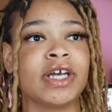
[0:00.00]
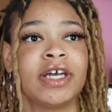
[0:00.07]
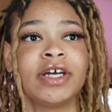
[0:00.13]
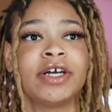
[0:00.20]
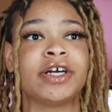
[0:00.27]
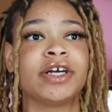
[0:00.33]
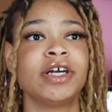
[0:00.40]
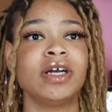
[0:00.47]

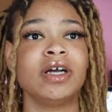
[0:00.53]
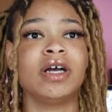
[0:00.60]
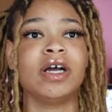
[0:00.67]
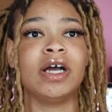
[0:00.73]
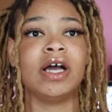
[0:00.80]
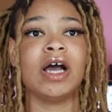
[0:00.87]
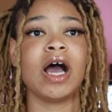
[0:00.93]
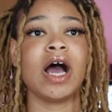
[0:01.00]
hair,
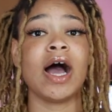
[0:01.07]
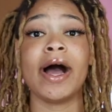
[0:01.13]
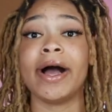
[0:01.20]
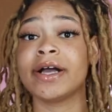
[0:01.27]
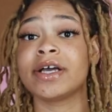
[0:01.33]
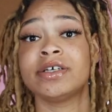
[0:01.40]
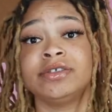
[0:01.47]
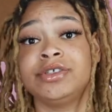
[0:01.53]

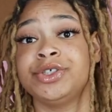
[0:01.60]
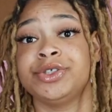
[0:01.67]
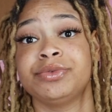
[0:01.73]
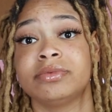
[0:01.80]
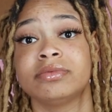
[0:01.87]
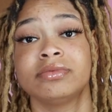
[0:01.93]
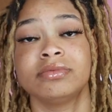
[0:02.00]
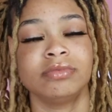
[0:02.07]
I couldn't do,
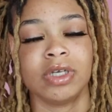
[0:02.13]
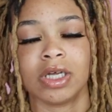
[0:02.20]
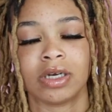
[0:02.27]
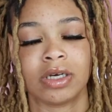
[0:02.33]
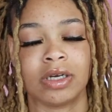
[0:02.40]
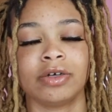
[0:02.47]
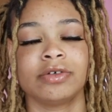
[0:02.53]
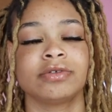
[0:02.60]
not
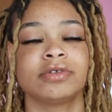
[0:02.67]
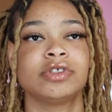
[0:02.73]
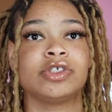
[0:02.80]
at all.